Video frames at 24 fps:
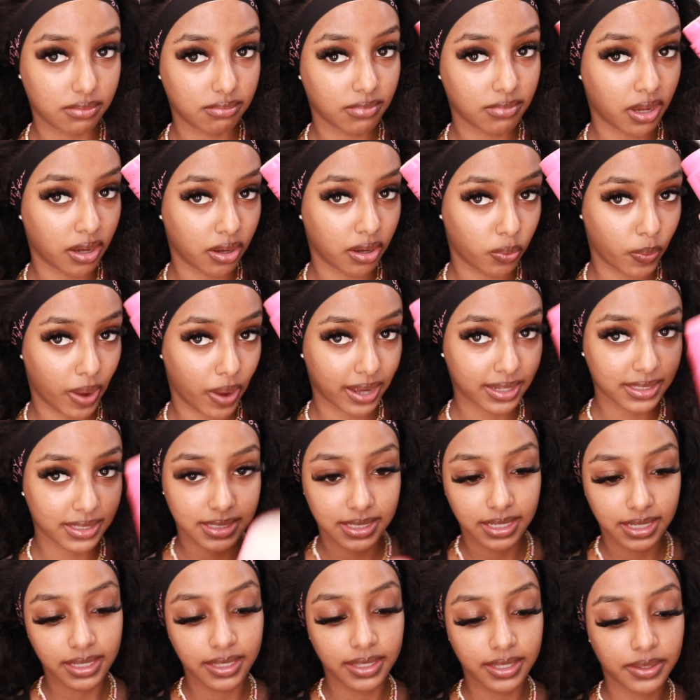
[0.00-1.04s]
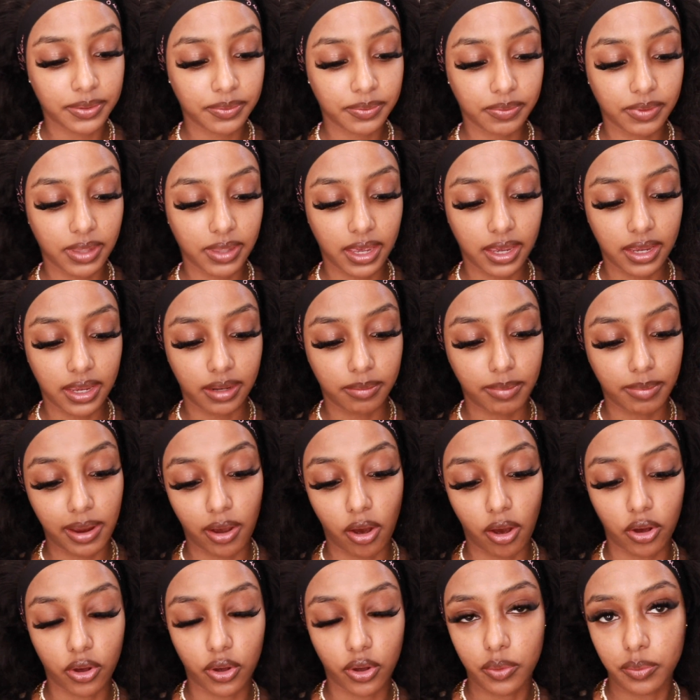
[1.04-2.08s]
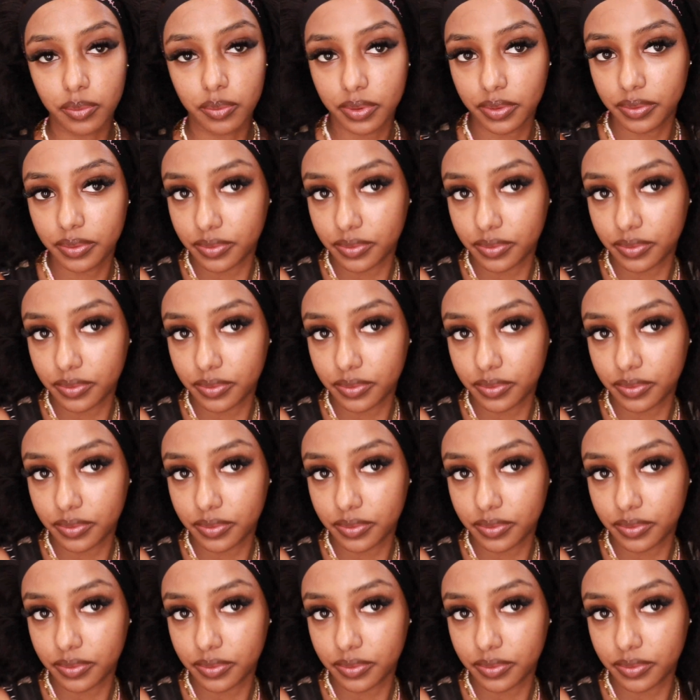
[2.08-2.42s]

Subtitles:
wax stick, and my hot comb.